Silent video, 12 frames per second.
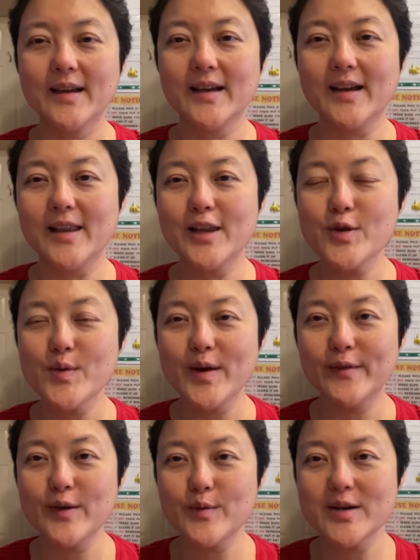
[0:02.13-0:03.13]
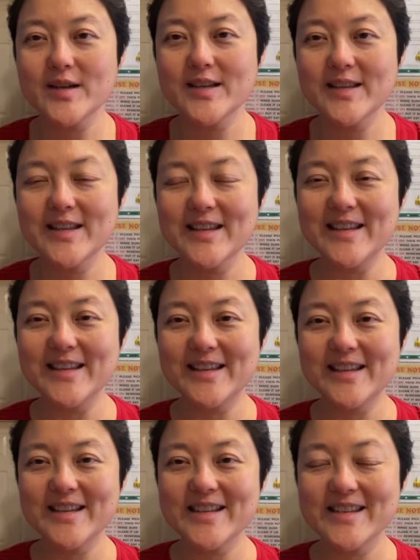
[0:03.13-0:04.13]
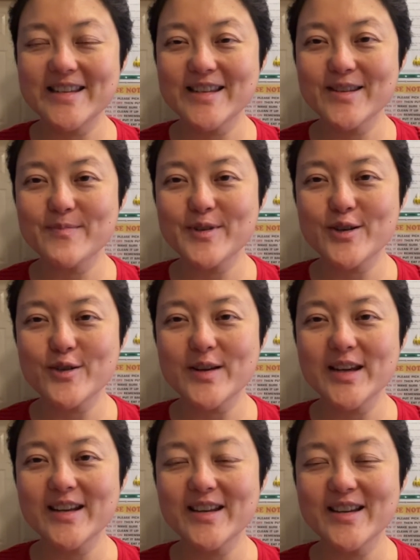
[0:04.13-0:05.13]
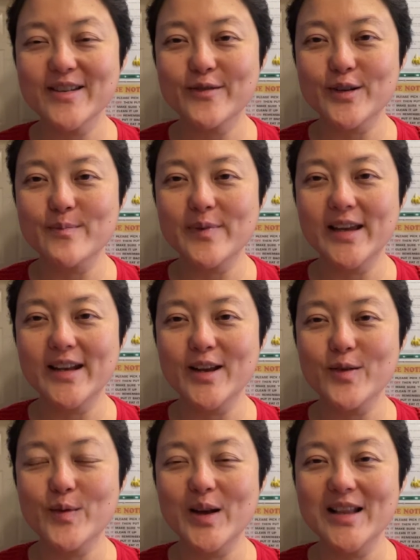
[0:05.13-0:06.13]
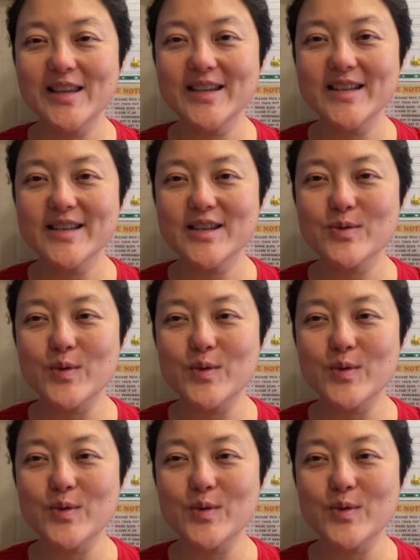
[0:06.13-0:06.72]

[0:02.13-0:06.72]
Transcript: Hello everyone, this is Petrina from Planet Wellness.